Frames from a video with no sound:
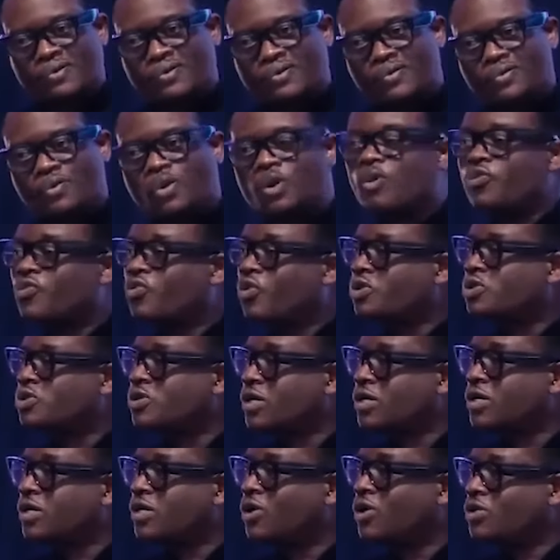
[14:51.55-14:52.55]
But
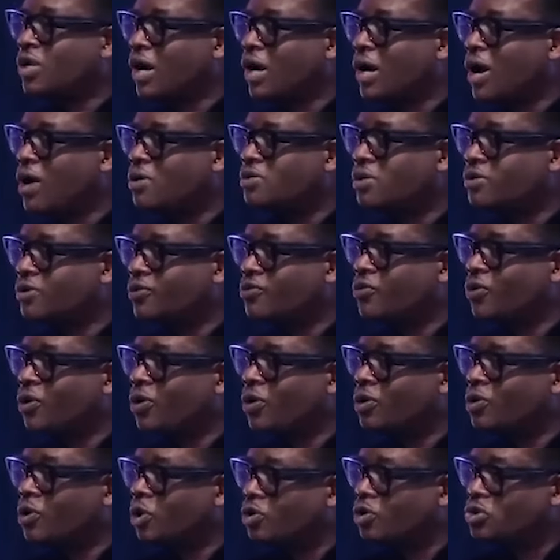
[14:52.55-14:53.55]
unfortunately, on the account of the fall,
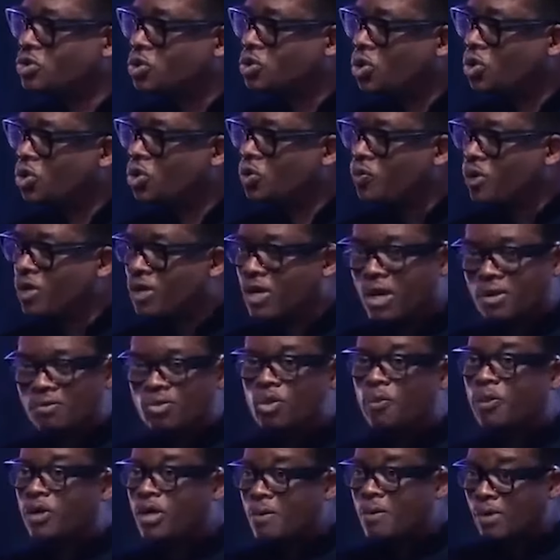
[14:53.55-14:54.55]
your soul became
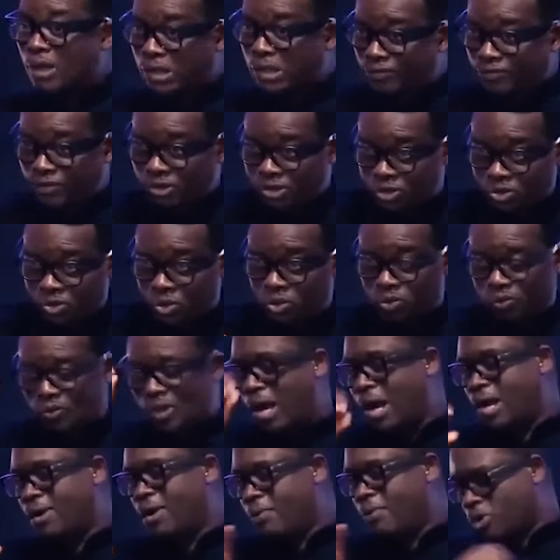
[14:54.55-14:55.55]
a living soul.
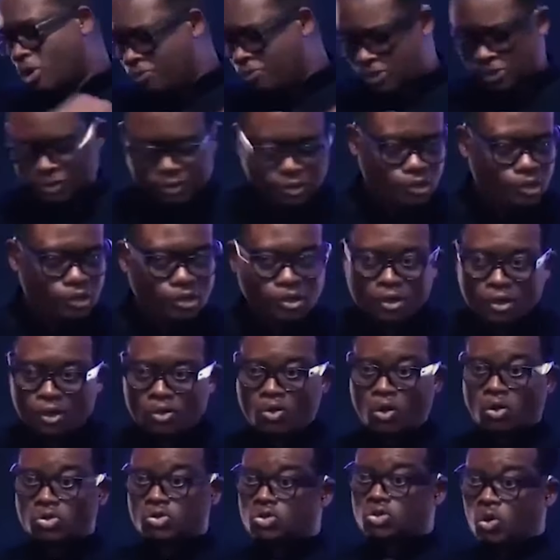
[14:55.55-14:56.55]
I'm coming.
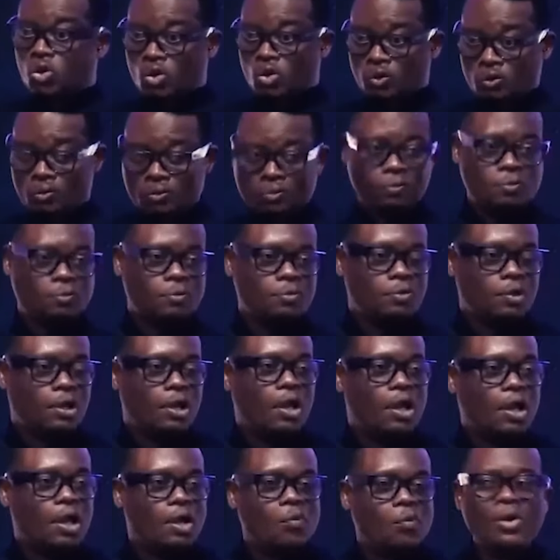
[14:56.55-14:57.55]
Your soul,
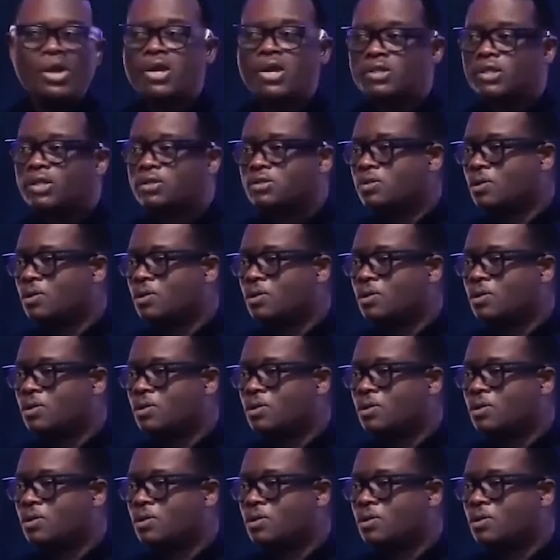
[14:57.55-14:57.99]
wait.